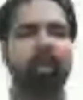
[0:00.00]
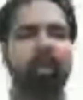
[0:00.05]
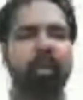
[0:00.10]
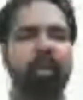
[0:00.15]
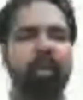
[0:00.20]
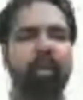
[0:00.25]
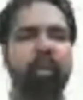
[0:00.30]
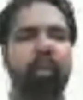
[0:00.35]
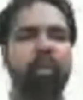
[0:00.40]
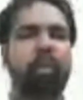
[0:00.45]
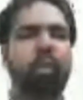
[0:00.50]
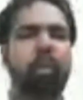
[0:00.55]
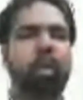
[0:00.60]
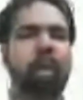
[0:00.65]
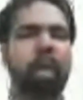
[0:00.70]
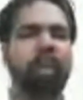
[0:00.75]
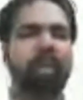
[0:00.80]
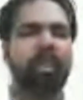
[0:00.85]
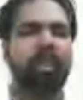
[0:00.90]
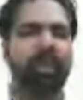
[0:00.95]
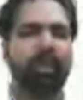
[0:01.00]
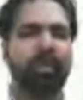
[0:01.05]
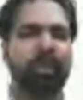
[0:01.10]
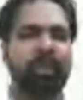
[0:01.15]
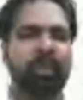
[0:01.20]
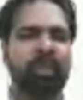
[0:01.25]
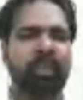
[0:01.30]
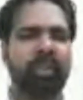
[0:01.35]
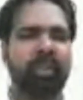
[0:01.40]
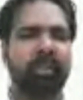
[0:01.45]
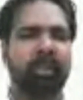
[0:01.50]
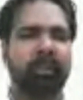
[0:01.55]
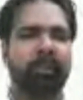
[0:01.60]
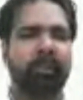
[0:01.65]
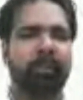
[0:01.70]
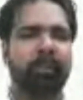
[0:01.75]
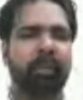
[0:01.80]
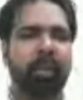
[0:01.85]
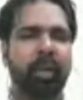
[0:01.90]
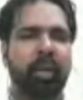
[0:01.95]
the two concepts
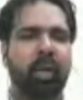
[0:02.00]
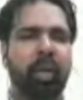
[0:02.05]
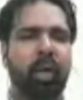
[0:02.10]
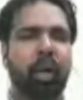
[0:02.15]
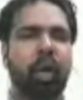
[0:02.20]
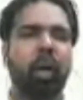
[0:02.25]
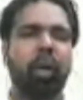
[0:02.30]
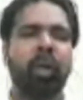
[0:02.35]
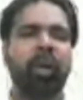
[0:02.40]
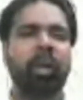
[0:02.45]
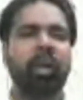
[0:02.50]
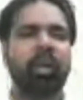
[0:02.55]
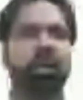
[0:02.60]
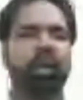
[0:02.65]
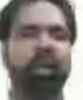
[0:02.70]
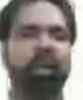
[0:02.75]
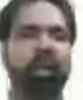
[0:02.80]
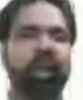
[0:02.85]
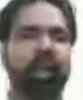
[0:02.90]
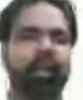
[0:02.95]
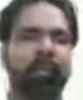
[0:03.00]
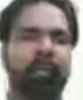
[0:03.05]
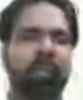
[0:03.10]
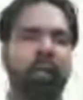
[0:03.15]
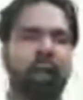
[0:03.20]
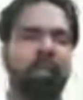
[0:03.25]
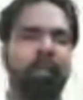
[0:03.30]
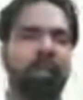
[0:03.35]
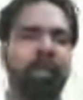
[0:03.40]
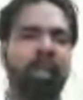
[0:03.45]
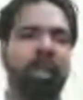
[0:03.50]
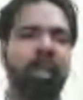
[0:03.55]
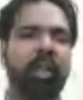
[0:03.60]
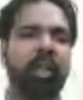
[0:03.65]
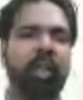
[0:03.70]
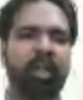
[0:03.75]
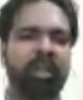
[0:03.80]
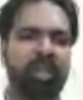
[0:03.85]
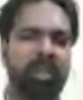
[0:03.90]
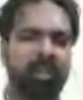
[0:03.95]
on environmental
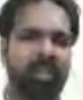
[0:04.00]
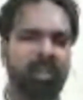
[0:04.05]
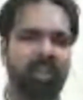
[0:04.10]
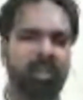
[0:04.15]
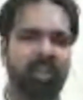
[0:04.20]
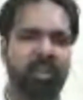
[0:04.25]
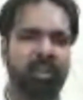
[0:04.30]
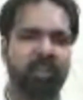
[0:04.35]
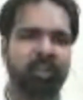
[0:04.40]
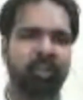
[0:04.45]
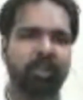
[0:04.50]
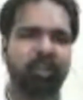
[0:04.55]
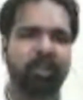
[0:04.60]
concerns.